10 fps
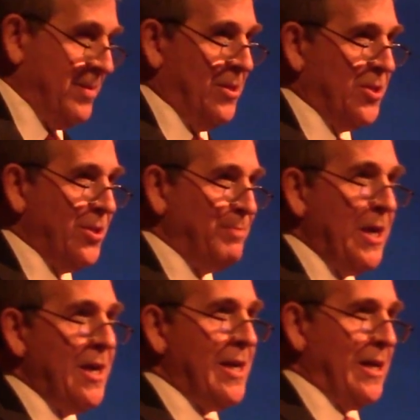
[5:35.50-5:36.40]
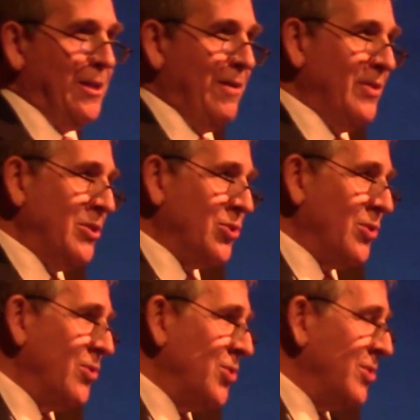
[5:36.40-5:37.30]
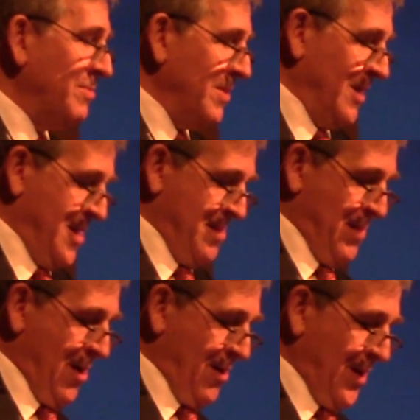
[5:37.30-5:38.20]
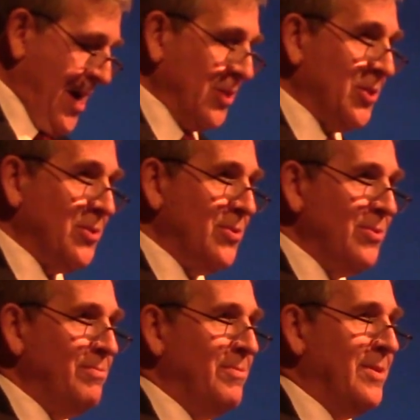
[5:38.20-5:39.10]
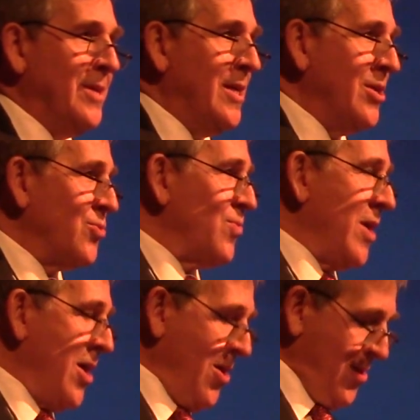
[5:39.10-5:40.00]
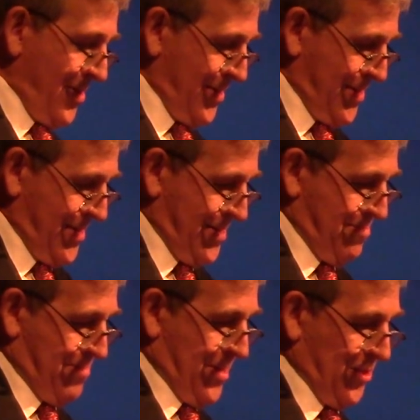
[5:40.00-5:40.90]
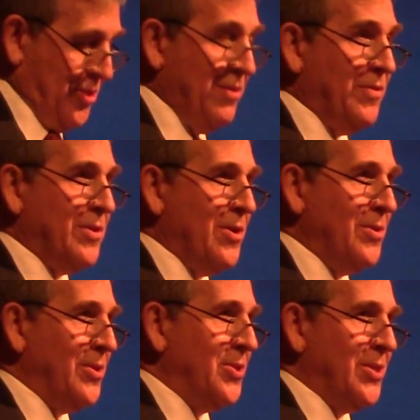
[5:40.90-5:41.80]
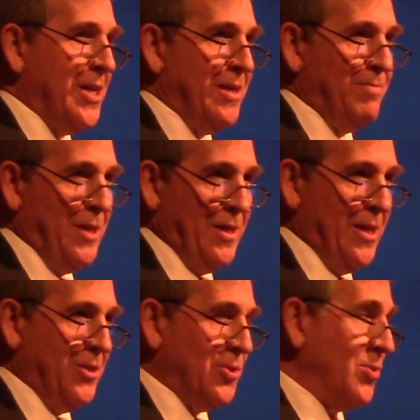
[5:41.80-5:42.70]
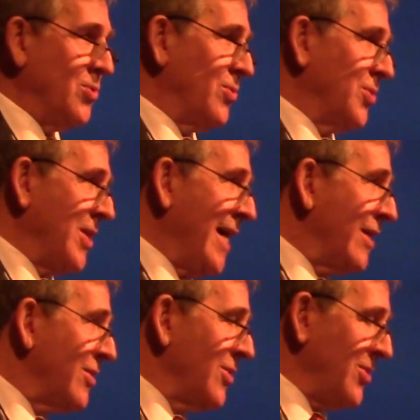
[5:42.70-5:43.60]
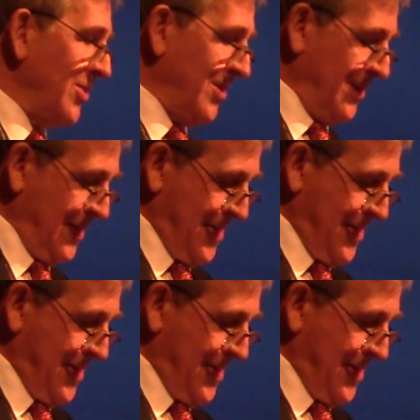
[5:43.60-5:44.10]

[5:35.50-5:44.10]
Is being a loving surgeon paradoxical and as rare and as difficult as, say, being a surgical scientist?